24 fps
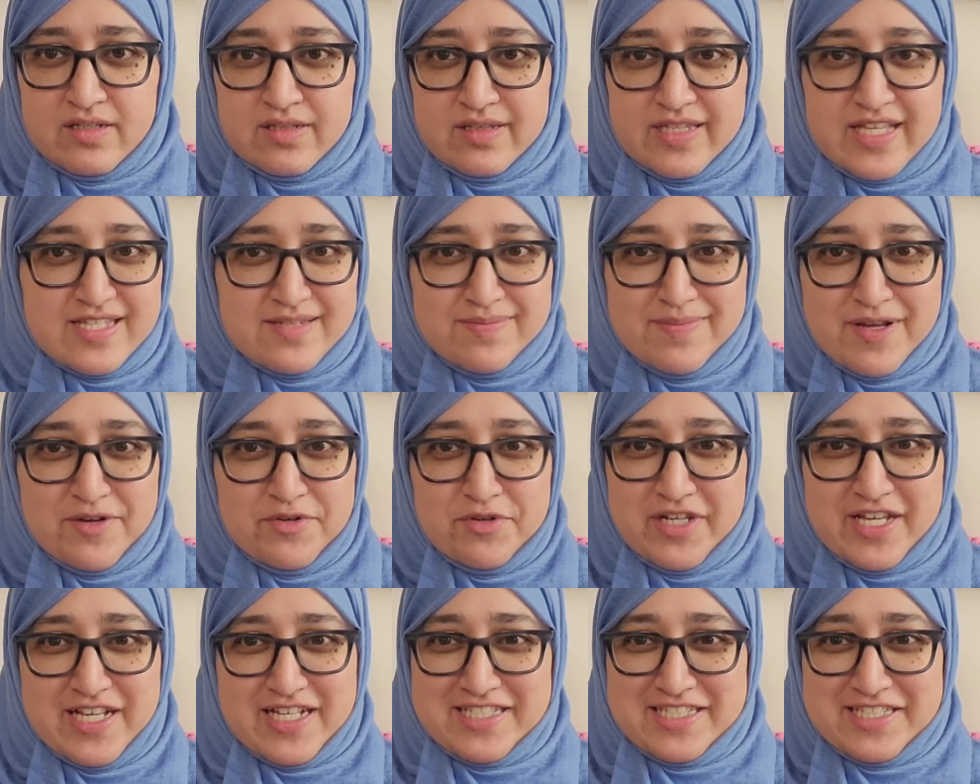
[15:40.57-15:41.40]
That's my
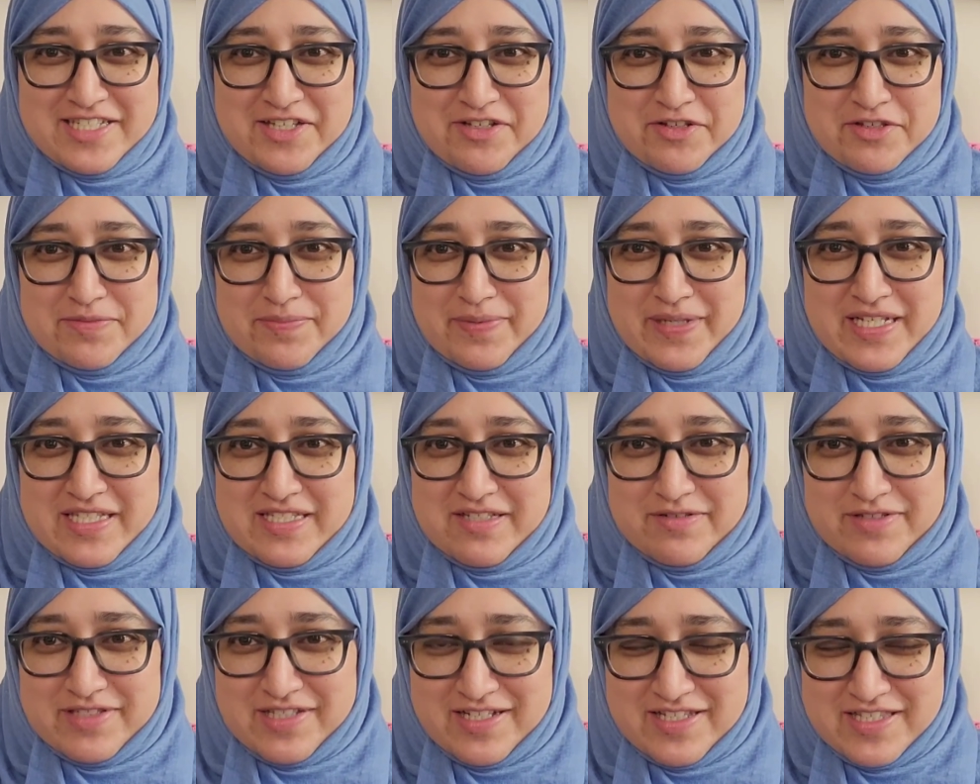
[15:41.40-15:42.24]
only excuse because
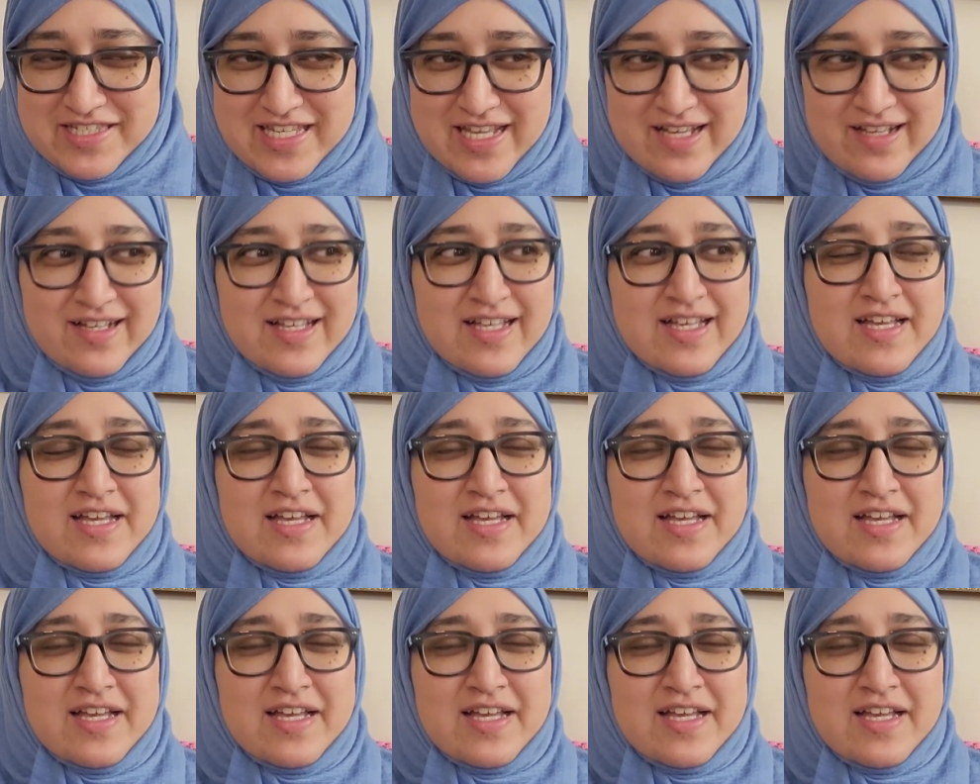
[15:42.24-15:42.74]
it was on sale.